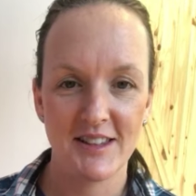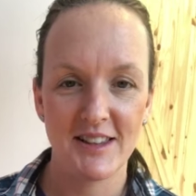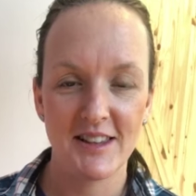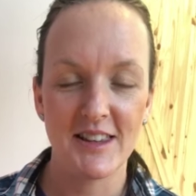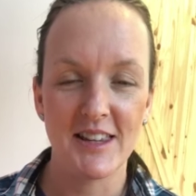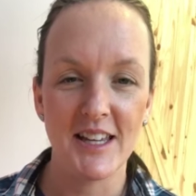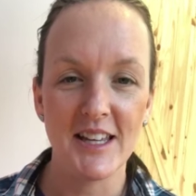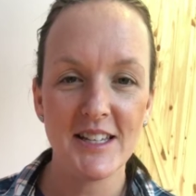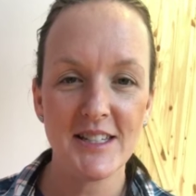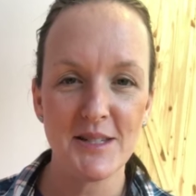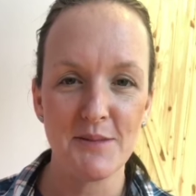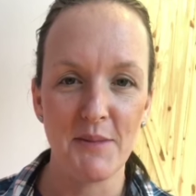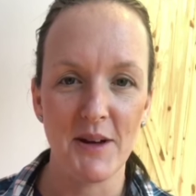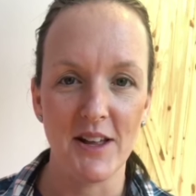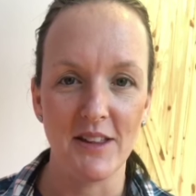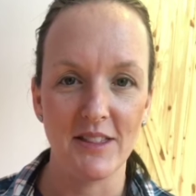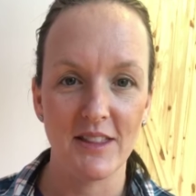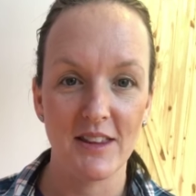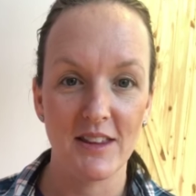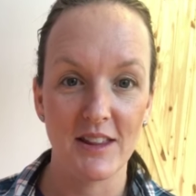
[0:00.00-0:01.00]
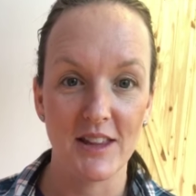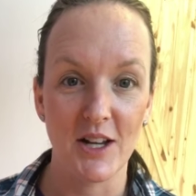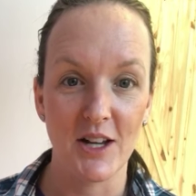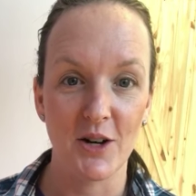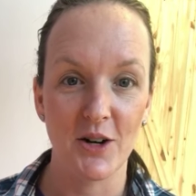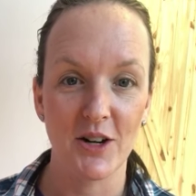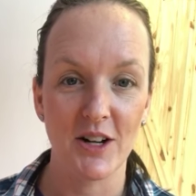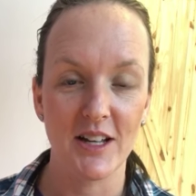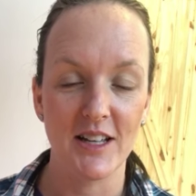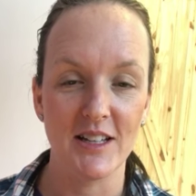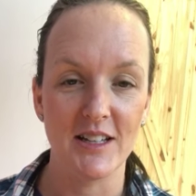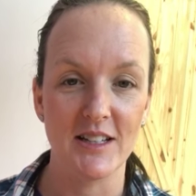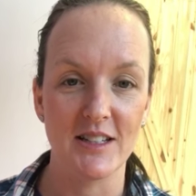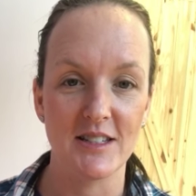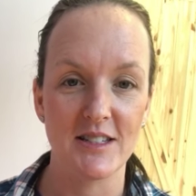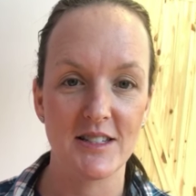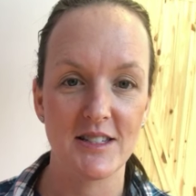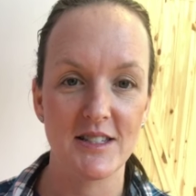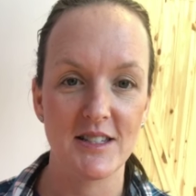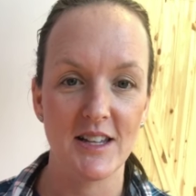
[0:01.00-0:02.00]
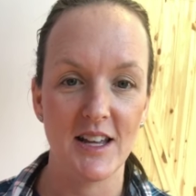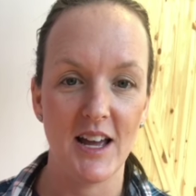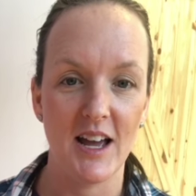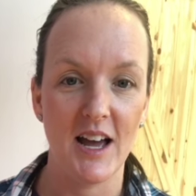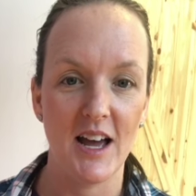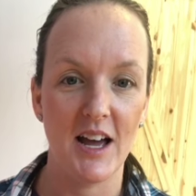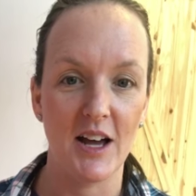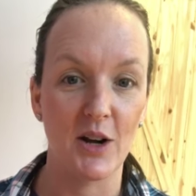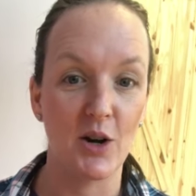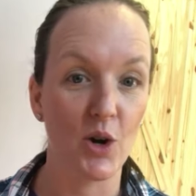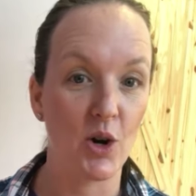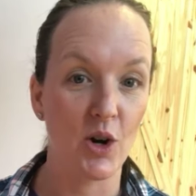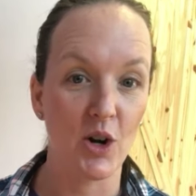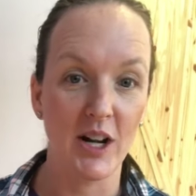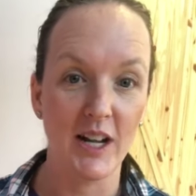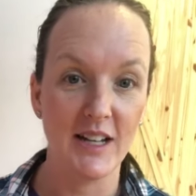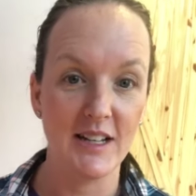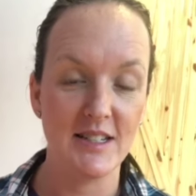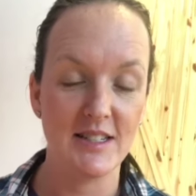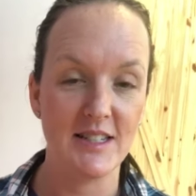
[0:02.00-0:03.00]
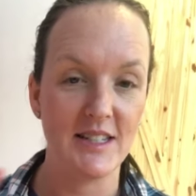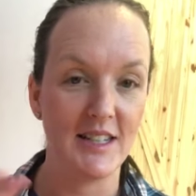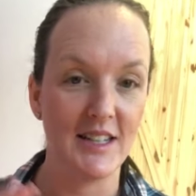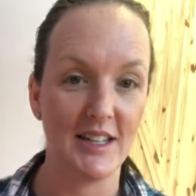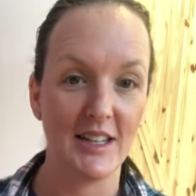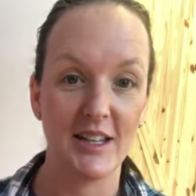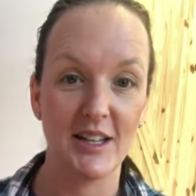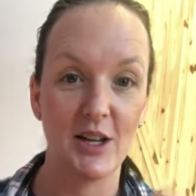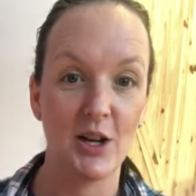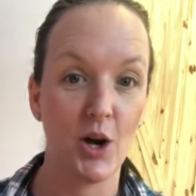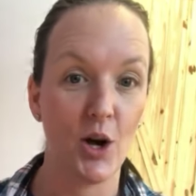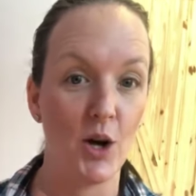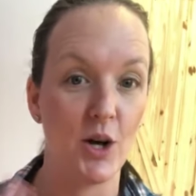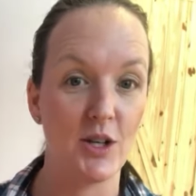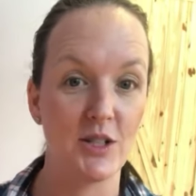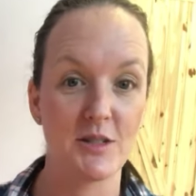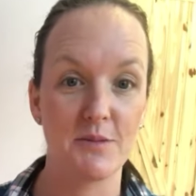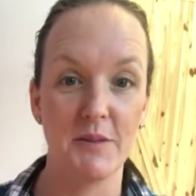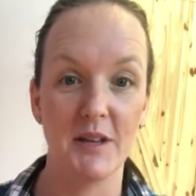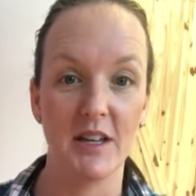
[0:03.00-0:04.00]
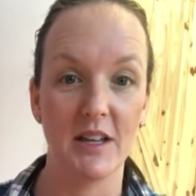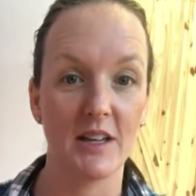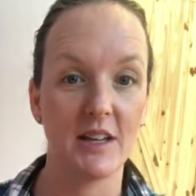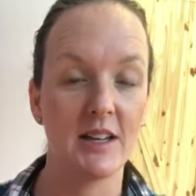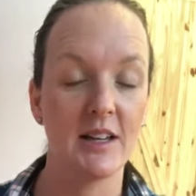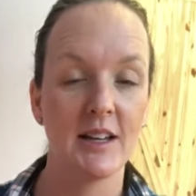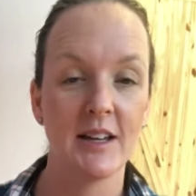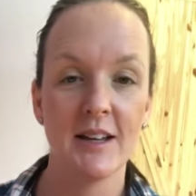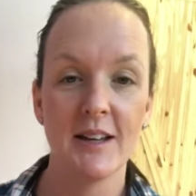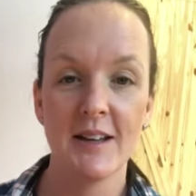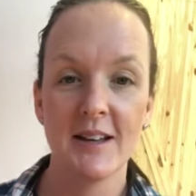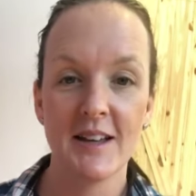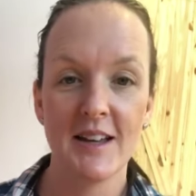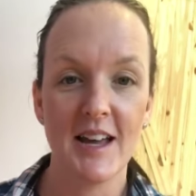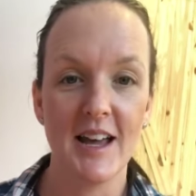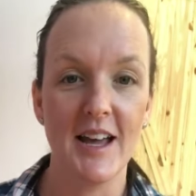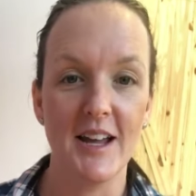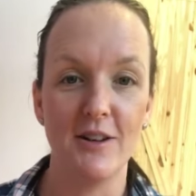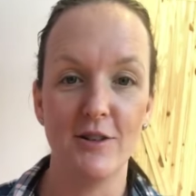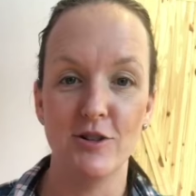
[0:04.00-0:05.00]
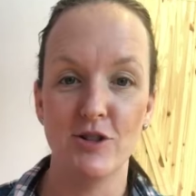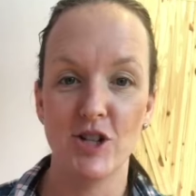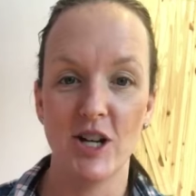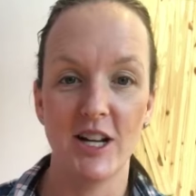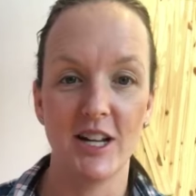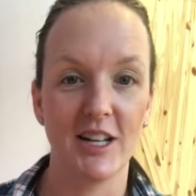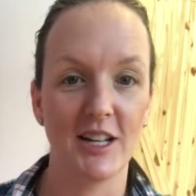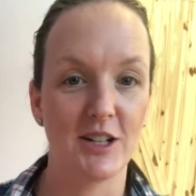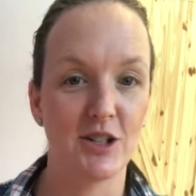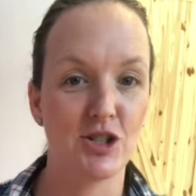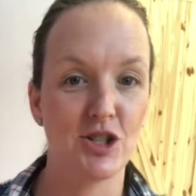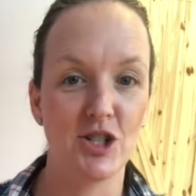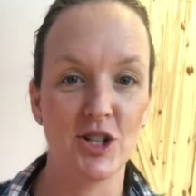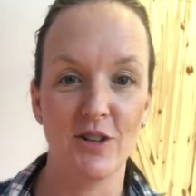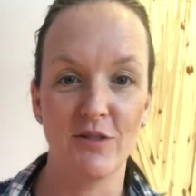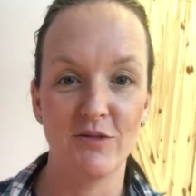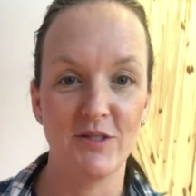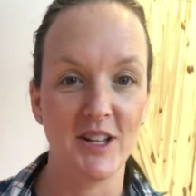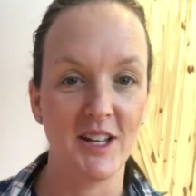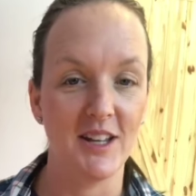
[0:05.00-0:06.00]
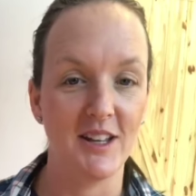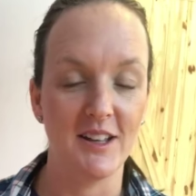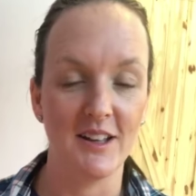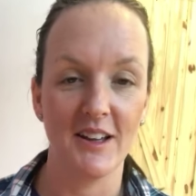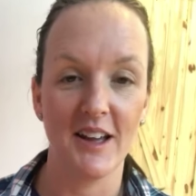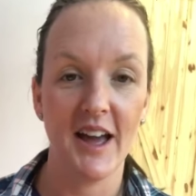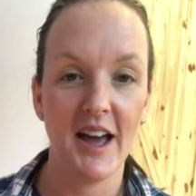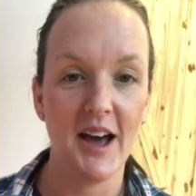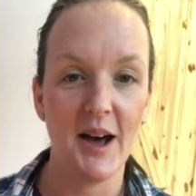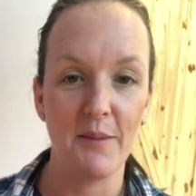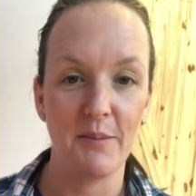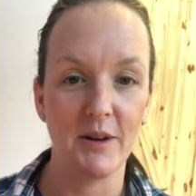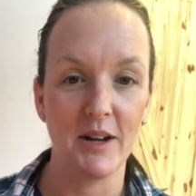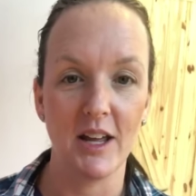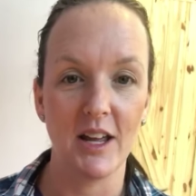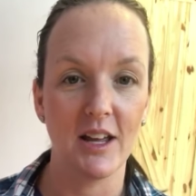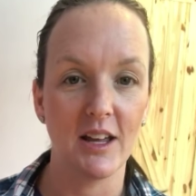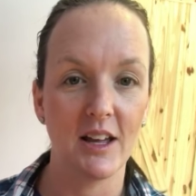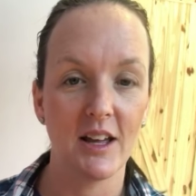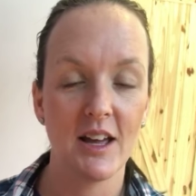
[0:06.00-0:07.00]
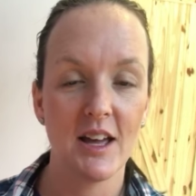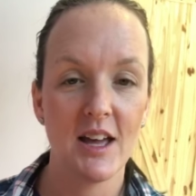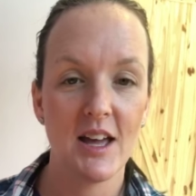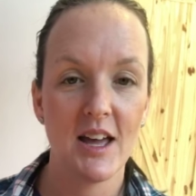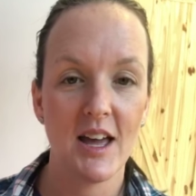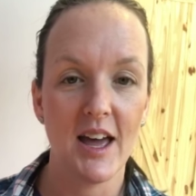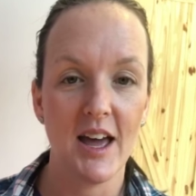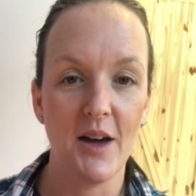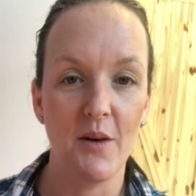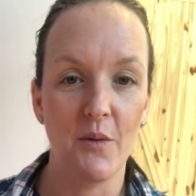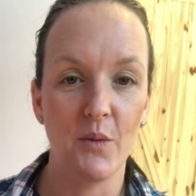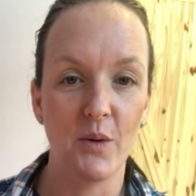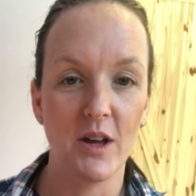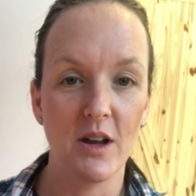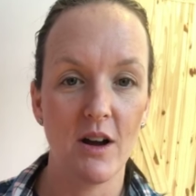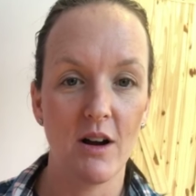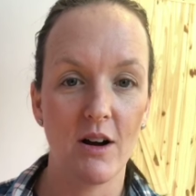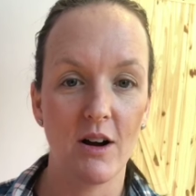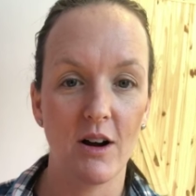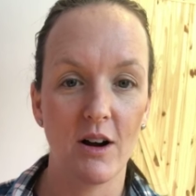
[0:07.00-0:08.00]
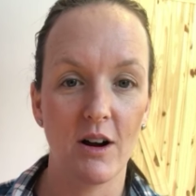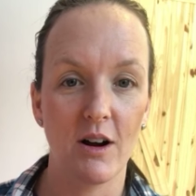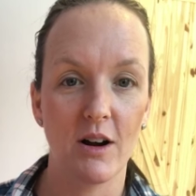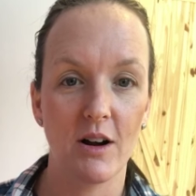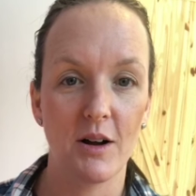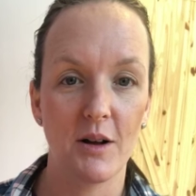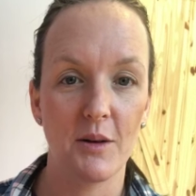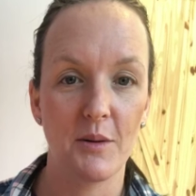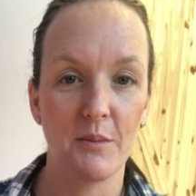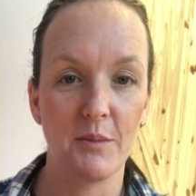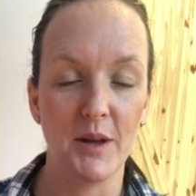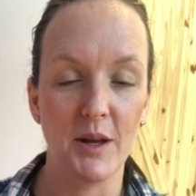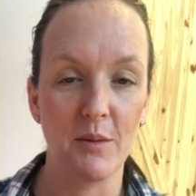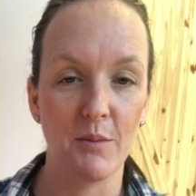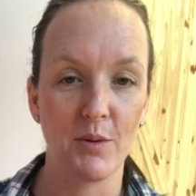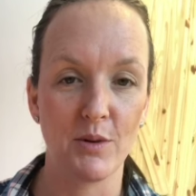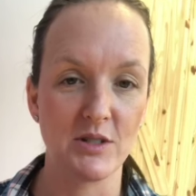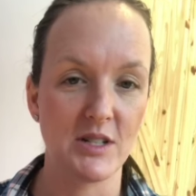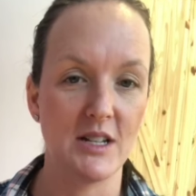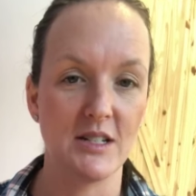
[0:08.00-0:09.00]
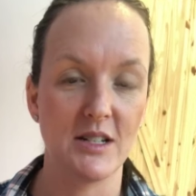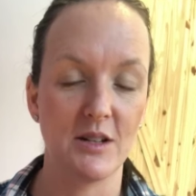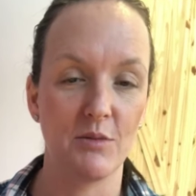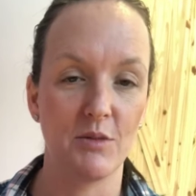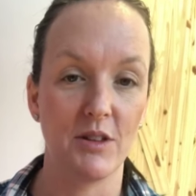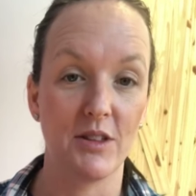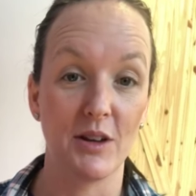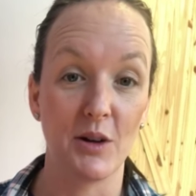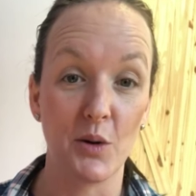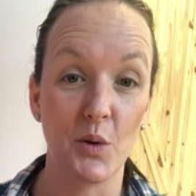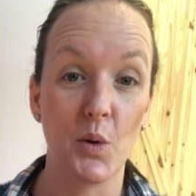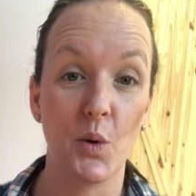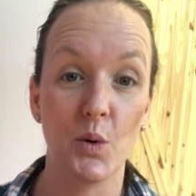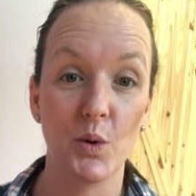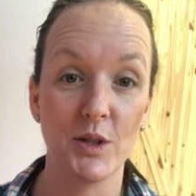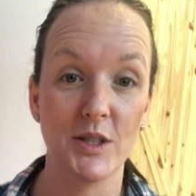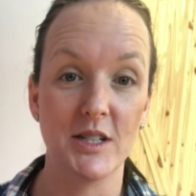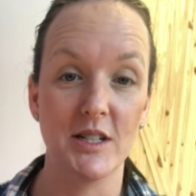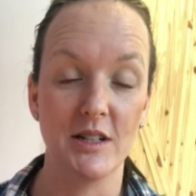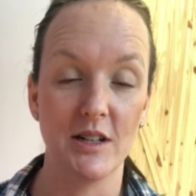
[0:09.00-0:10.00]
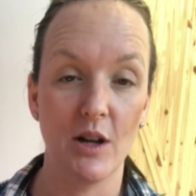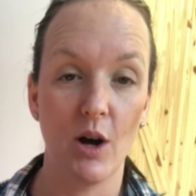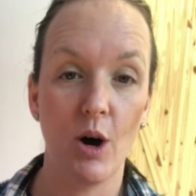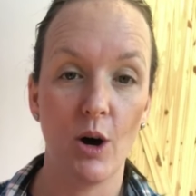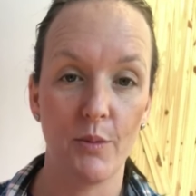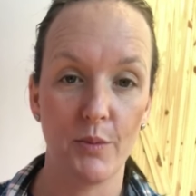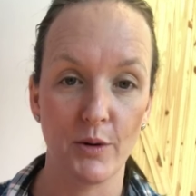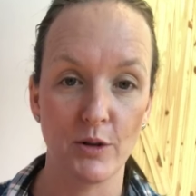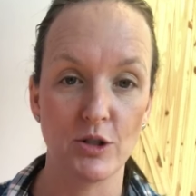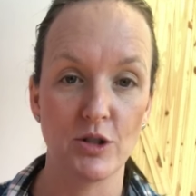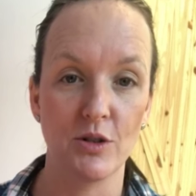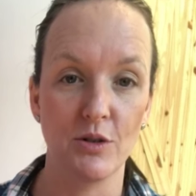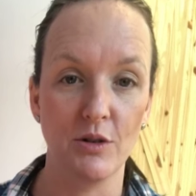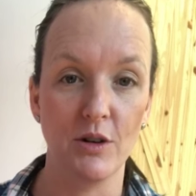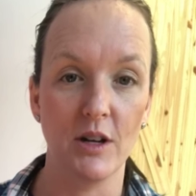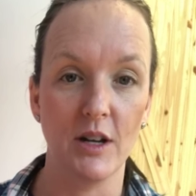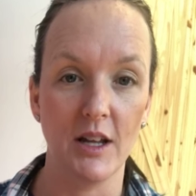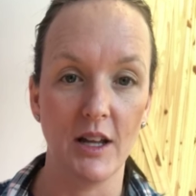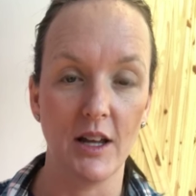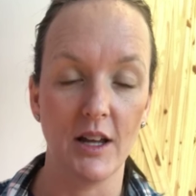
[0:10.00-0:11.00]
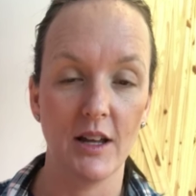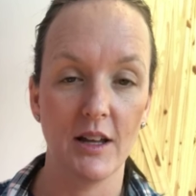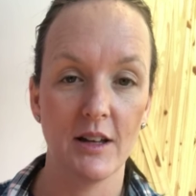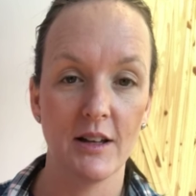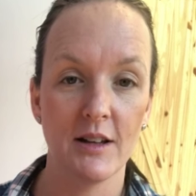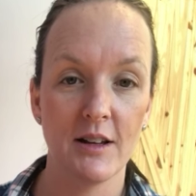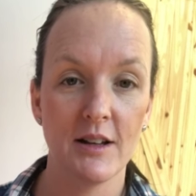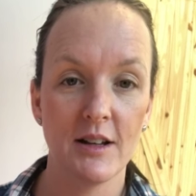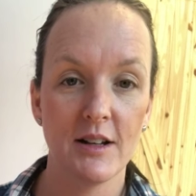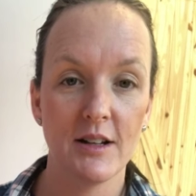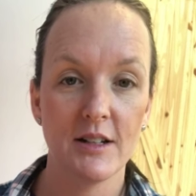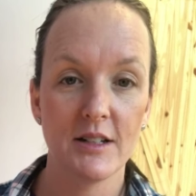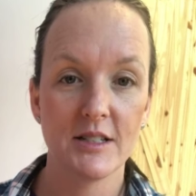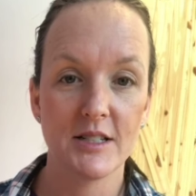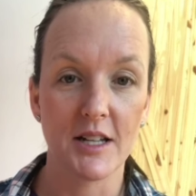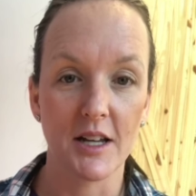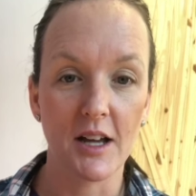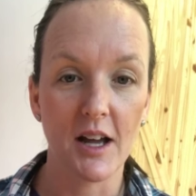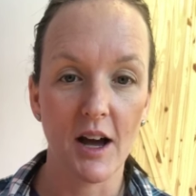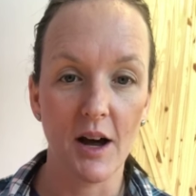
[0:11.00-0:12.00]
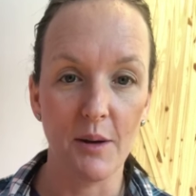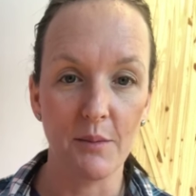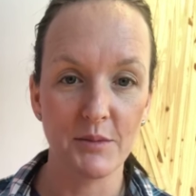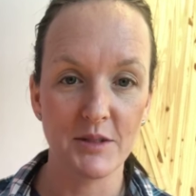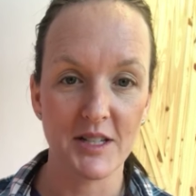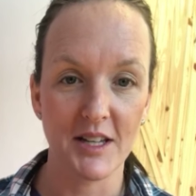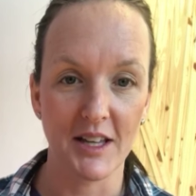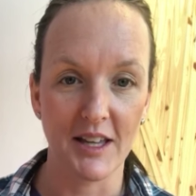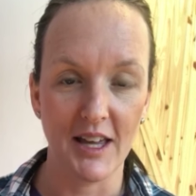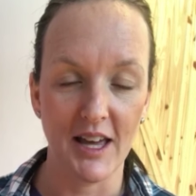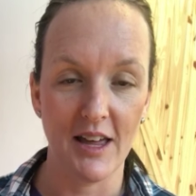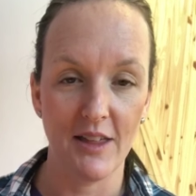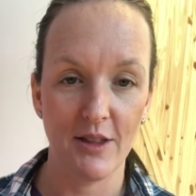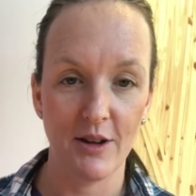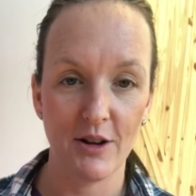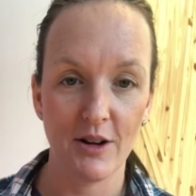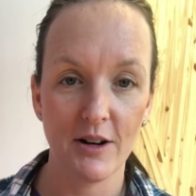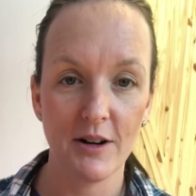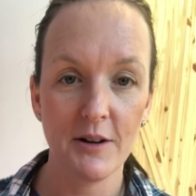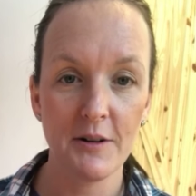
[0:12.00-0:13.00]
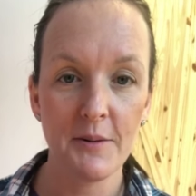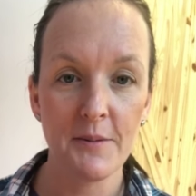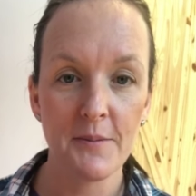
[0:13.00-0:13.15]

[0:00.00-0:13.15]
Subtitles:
This month, there is a crazy cosmic energetic shifting happening, and we are being presented with a golden opportunity to come together